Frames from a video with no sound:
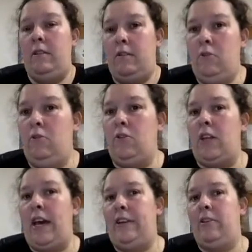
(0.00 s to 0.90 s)

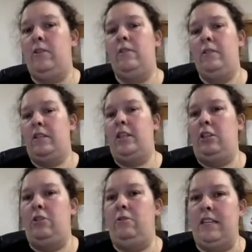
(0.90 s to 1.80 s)
newsletter, then you
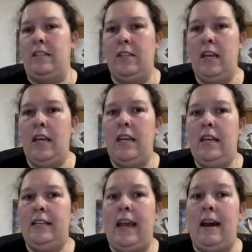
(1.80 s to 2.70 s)
do this.
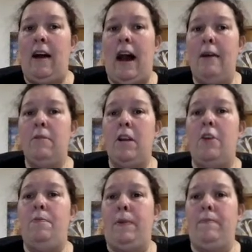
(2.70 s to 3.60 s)
Now I'm going to open